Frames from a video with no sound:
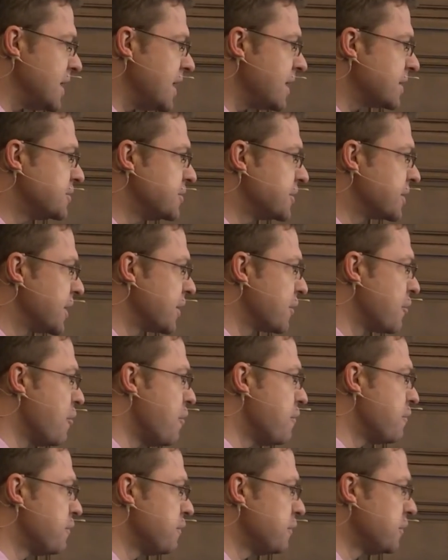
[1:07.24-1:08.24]
like to kick
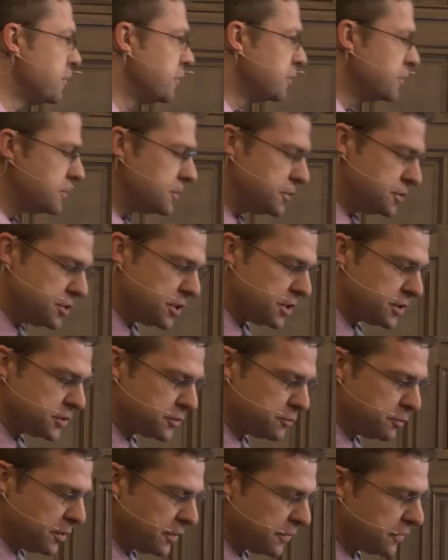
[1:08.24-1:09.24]
off
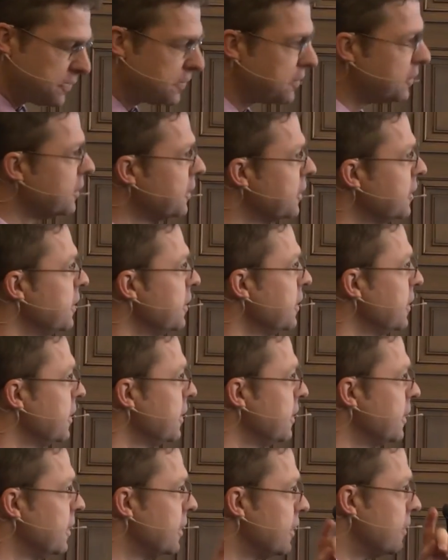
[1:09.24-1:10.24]
just with
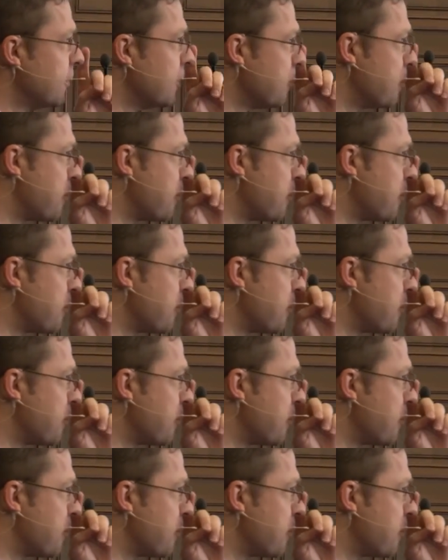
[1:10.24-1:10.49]
the